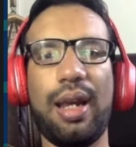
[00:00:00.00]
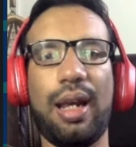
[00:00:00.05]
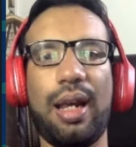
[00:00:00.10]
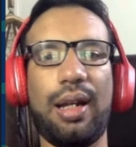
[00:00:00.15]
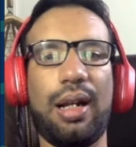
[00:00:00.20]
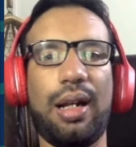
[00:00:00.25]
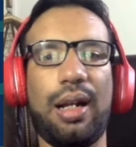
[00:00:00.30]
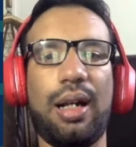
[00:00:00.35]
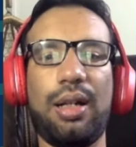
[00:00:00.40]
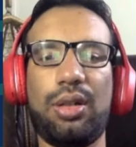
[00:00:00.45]

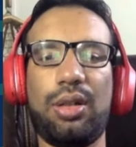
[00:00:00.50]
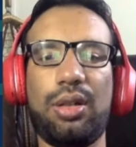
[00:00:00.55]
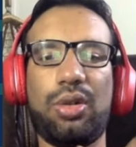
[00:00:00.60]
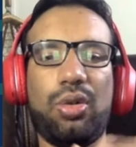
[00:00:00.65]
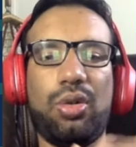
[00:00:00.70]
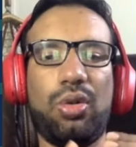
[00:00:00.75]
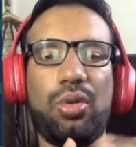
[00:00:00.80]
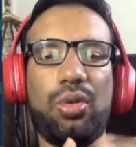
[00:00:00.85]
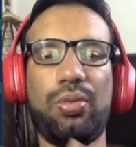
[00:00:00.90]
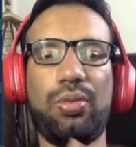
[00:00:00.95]
And
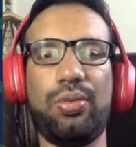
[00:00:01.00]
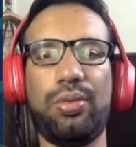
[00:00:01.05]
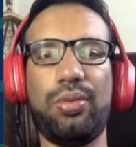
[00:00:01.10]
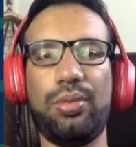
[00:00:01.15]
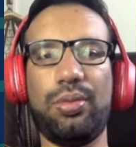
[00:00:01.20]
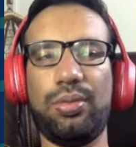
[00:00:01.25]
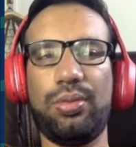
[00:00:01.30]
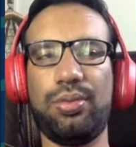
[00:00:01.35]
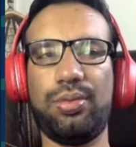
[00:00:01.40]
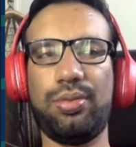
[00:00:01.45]
also,
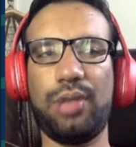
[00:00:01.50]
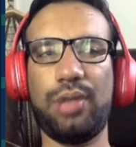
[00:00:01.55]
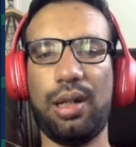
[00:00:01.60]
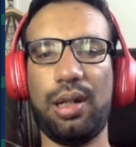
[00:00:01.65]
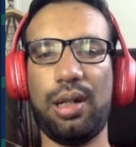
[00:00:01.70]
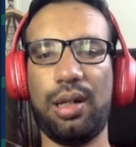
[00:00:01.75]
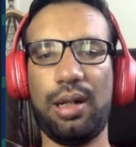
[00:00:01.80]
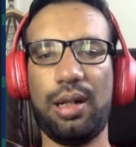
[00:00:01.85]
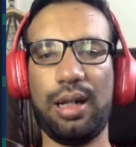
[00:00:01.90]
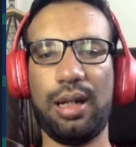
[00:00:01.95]

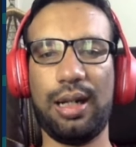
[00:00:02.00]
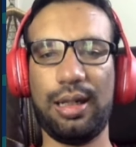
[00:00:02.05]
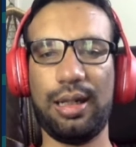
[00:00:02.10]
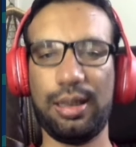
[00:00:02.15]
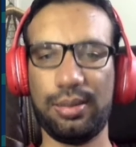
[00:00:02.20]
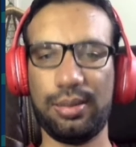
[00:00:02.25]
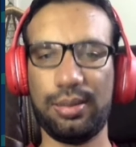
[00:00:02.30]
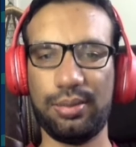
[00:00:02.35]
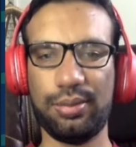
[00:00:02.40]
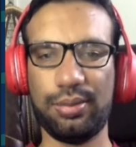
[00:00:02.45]
I
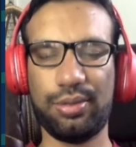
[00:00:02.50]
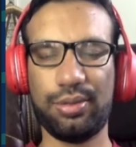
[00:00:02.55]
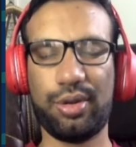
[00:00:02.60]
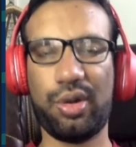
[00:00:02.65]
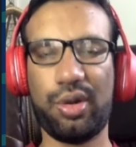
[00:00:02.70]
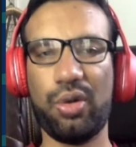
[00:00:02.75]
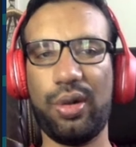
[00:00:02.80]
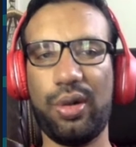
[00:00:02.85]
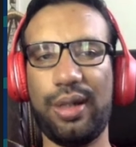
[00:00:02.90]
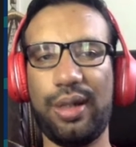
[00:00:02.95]
am
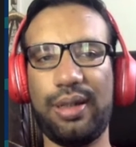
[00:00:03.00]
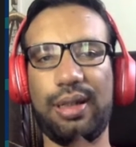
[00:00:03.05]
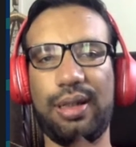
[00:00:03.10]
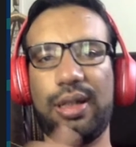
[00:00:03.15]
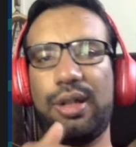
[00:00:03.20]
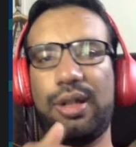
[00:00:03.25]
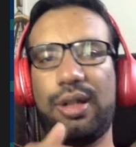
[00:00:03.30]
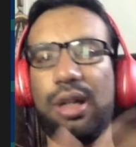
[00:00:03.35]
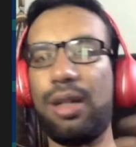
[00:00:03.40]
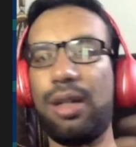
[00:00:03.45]
showing
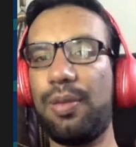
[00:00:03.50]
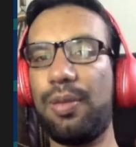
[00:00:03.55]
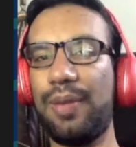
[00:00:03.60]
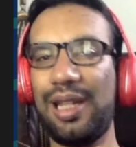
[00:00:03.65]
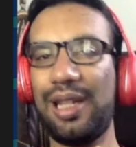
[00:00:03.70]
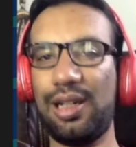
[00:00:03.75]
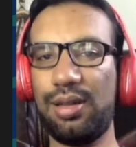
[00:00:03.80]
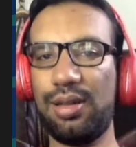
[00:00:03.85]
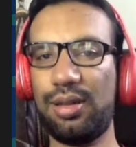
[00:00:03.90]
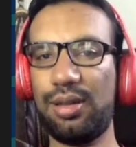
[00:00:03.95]
the
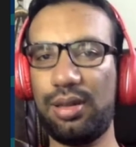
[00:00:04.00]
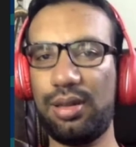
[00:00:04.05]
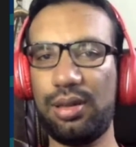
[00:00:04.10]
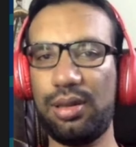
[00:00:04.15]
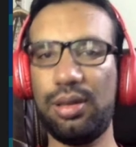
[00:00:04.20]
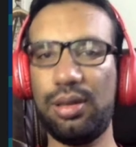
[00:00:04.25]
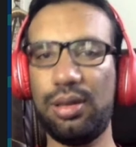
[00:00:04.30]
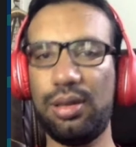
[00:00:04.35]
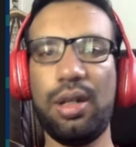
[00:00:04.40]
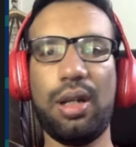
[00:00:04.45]

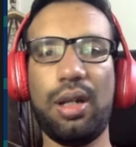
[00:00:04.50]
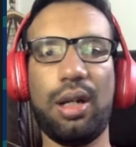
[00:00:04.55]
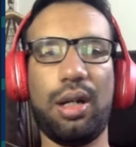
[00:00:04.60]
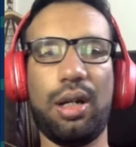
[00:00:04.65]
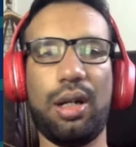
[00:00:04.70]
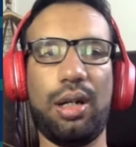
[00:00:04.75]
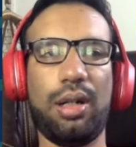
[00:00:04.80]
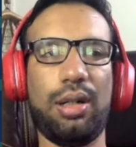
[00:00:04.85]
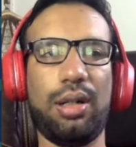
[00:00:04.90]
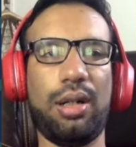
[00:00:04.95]
transparency
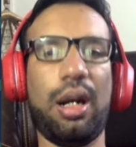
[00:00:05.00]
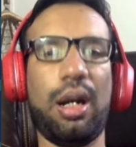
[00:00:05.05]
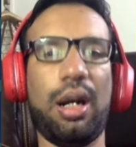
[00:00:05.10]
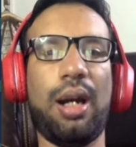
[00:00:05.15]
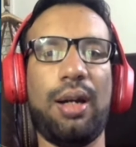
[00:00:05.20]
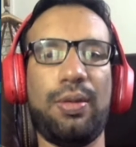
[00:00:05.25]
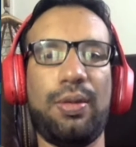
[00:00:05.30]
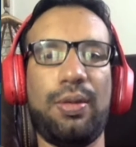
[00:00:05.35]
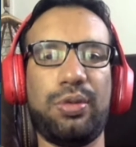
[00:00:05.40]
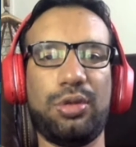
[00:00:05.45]

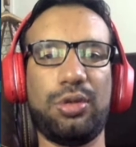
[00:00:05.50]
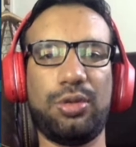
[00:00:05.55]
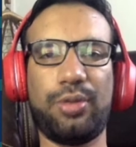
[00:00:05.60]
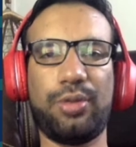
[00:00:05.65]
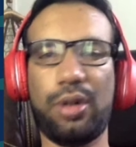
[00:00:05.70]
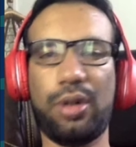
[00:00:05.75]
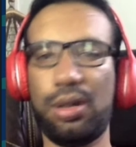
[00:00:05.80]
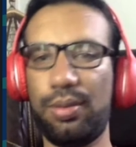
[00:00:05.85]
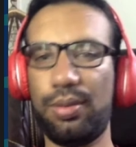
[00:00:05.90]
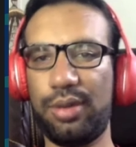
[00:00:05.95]
of
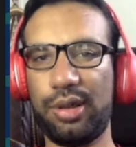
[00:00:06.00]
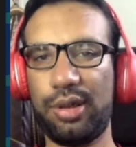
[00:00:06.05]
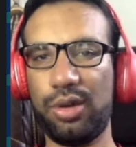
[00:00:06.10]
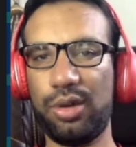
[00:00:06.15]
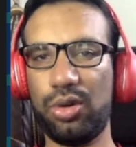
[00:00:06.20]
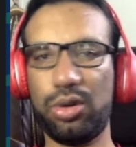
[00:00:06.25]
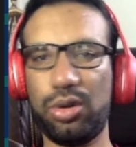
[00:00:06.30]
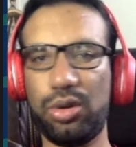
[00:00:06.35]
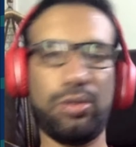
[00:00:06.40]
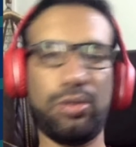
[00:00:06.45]
from
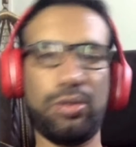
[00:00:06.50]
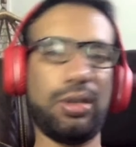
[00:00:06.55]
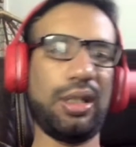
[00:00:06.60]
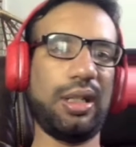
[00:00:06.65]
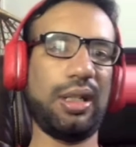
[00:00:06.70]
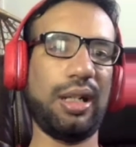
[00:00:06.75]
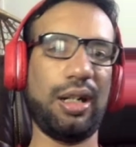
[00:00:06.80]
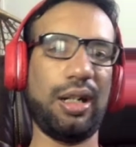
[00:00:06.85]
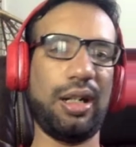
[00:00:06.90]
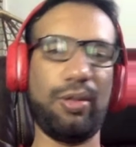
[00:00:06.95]
0 to
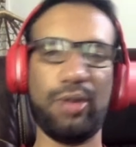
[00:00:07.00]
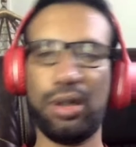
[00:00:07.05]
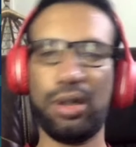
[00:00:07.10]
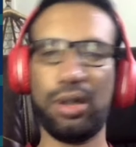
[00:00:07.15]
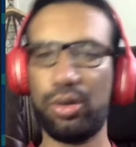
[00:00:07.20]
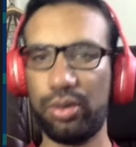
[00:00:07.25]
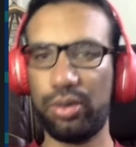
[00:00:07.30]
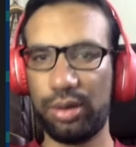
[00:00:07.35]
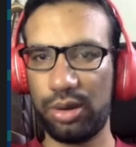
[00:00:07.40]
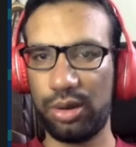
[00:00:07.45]
1 and
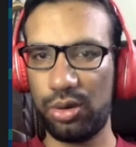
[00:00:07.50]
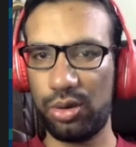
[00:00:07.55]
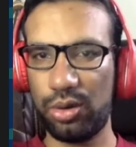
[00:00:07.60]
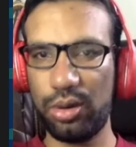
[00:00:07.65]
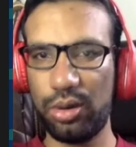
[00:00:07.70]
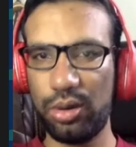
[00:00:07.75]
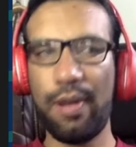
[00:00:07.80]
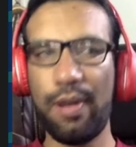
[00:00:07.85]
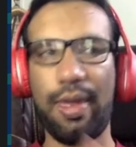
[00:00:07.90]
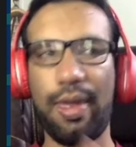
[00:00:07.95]
1 to
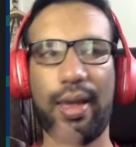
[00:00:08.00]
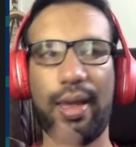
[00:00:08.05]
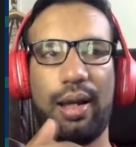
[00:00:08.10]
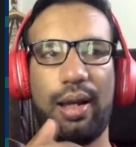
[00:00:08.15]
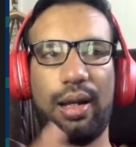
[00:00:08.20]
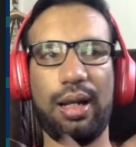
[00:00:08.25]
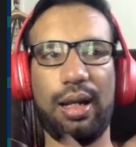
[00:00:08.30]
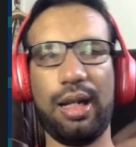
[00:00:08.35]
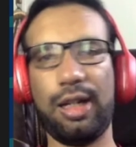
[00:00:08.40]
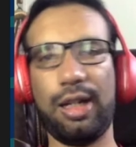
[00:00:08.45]
0
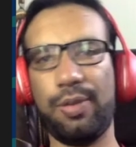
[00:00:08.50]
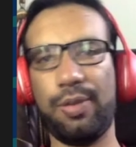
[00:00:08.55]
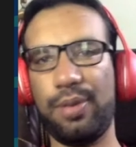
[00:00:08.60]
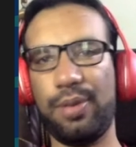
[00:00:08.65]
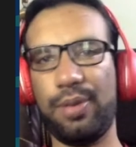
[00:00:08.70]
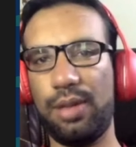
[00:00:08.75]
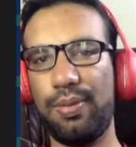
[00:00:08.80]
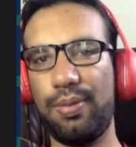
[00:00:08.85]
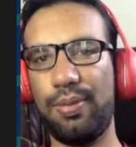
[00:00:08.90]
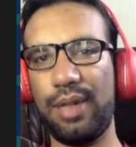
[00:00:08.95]
as per
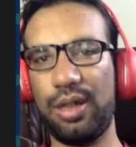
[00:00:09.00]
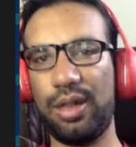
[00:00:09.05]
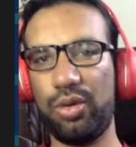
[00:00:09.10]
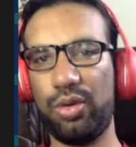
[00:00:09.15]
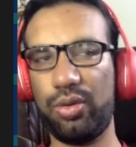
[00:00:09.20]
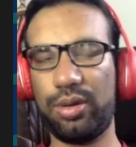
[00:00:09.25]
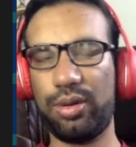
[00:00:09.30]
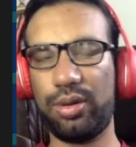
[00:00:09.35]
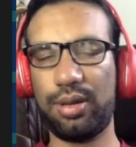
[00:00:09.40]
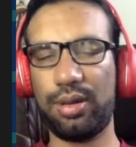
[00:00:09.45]
the
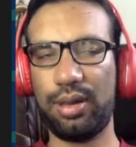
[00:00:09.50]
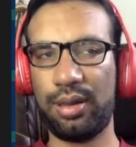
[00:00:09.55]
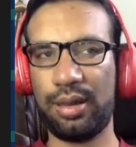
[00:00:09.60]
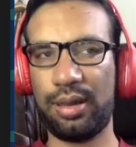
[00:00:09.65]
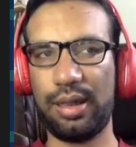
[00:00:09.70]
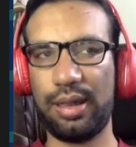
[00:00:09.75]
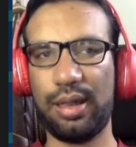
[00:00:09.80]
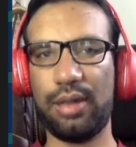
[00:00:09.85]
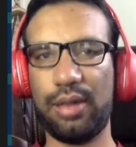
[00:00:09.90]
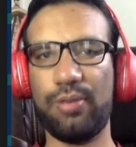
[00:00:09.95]
menu
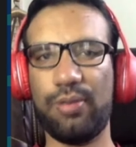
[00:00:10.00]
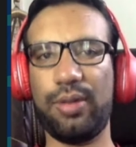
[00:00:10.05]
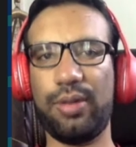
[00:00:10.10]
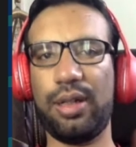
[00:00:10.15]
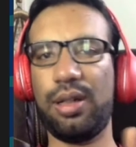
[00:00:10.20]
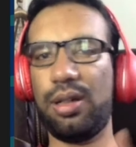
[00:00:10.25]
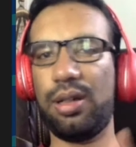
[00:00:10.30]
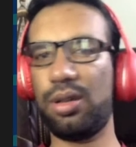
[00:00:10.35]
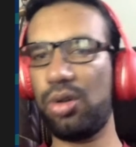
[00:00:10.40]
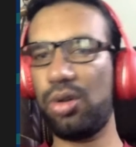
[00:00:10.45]
state,
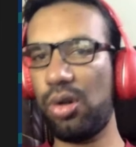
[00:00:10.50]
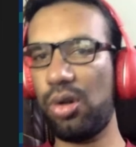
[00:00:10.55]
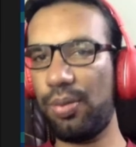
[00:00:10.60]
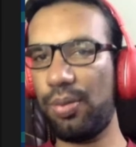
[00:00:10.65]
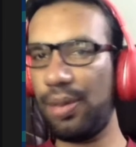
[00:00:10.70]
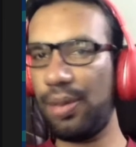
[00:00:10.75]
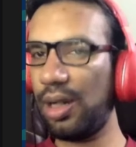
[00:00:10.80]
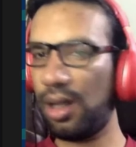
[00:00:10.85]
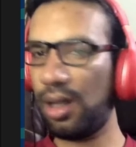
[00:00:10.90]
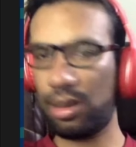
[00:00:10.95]
whether it's
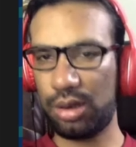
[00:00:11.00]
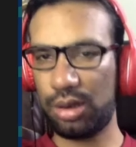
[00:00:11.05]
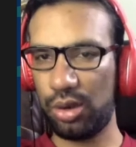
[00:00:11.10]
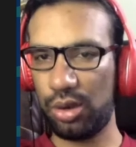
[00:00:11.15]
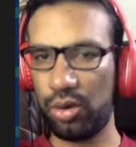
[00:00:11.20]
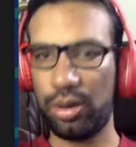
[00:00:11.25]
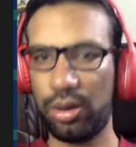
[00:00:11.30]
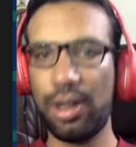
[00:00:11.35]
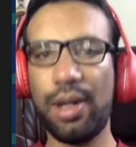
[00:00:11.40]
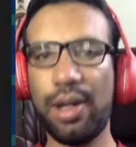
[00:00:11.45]
open or
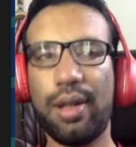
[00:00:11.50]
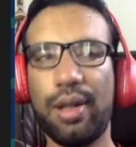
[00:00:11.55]
closed.